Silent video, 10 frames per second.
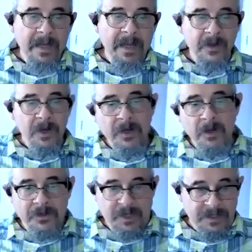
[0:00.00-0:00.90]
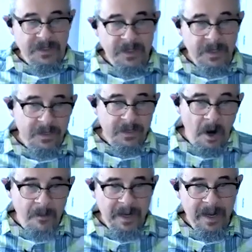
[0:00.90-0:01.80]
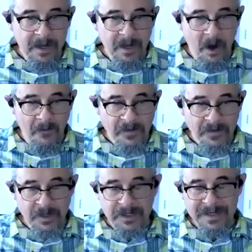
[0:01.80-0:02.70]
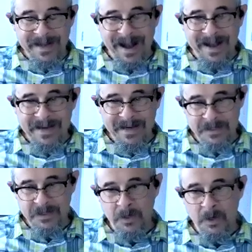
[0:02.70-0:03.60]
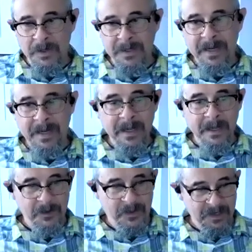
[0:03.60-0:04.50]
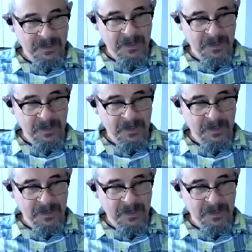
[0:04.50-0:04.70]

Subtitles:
The good news is that the Dharma offers us guidance on dealing with these